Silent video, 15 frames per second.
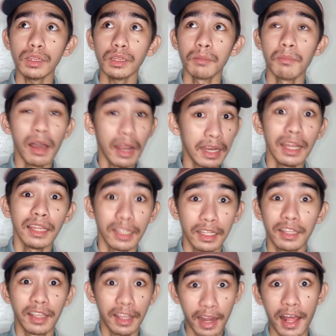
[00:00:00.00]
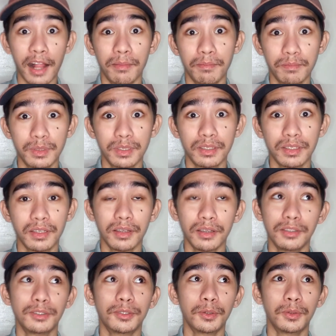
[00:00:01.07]
Mali natin, it can help.
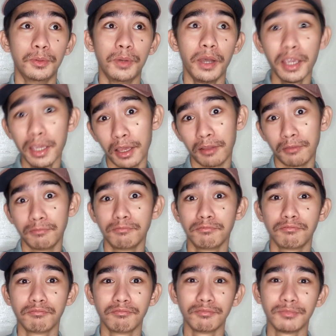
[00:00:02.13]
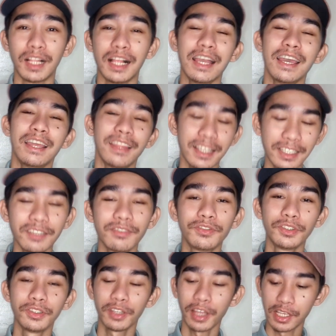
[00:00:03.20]
So, ayan. That's it
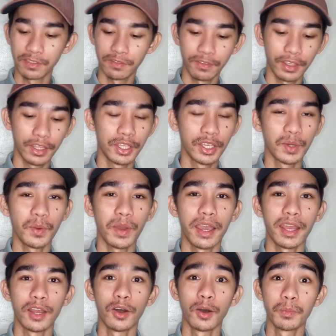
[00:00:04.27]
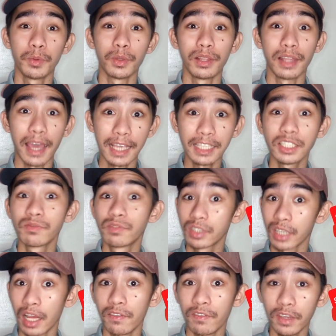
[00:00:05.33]
for today's video and hope you like,
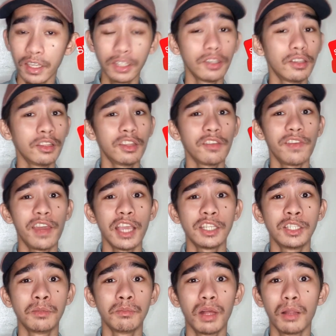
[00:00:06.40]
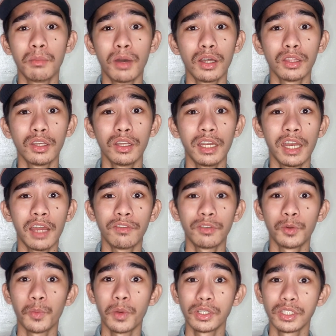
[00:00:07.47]
subscribe, hit the notification bell button and after
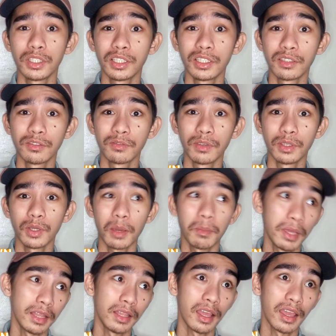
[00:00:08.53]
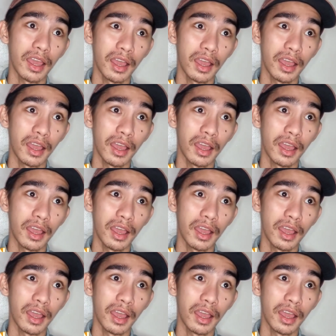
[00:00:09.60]
watching this video, I mean,